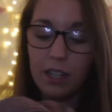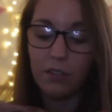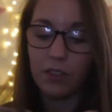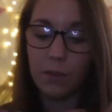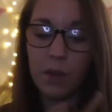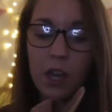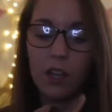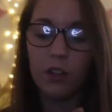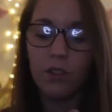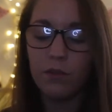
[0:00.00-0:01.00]
love them.
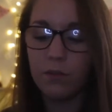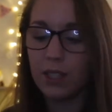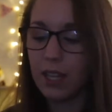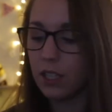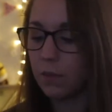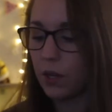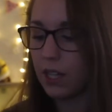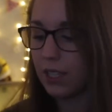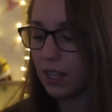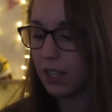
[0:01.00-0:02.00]
Got them from
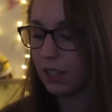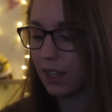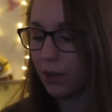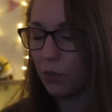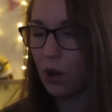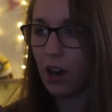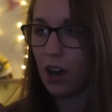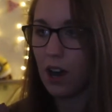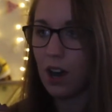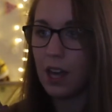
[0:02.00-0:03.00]
Sainsbury's. I think they
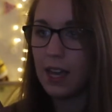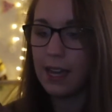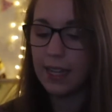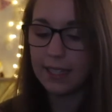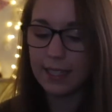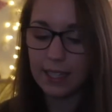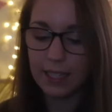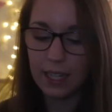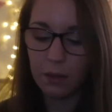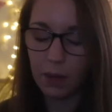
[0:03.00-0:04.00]
were
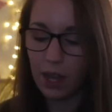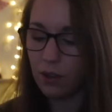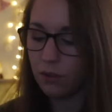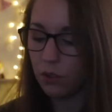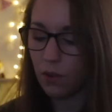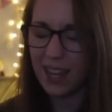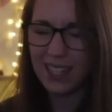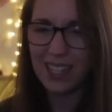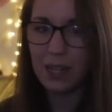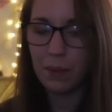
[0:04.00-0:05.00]
£16 or
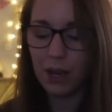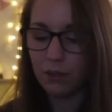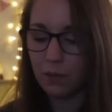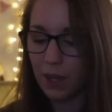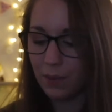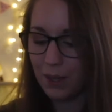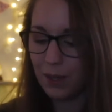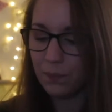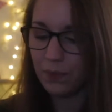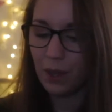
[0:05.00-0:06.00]
£18
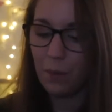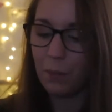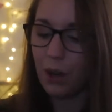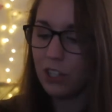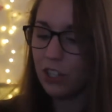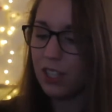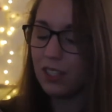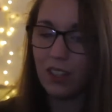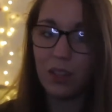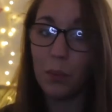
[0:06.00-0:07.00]
maybe, but I just
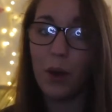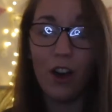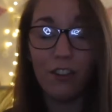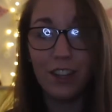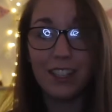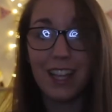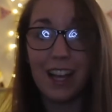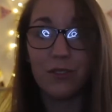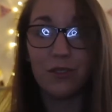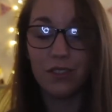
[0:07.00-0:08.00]
think they're the perfect
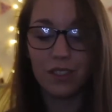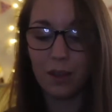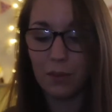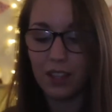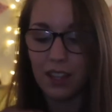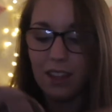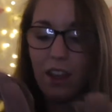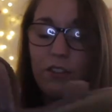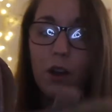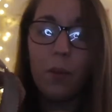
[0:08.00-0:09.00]
sandals for summer. Like, they
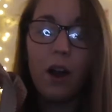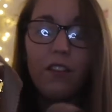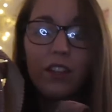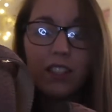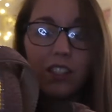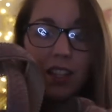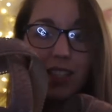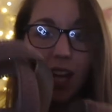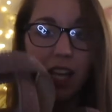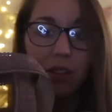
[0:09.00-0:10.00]
have a perfect
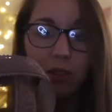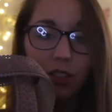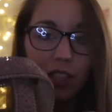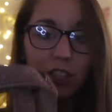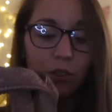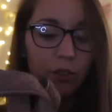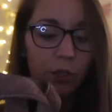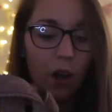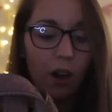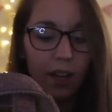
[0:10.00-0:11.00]
sized heel, so it's not
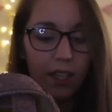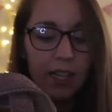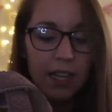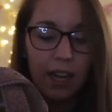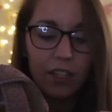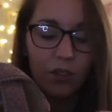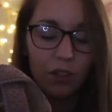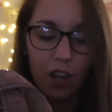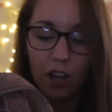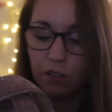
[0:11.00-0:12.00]
too high and it's not
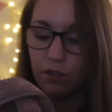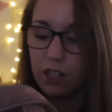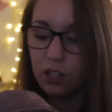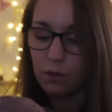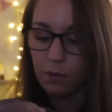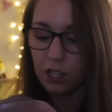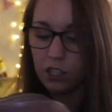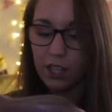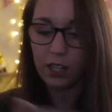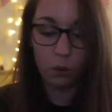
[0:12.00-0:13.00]
going to hurt your feet too
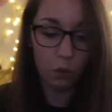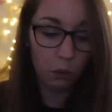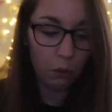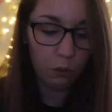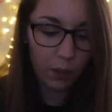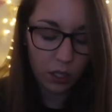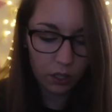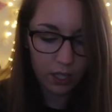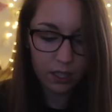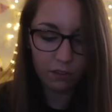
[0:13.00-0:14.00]
much. And oh my
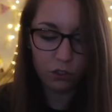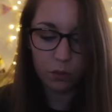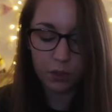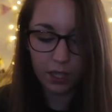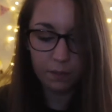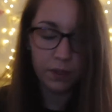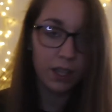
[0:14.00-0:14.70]
goodness, I've dropped it.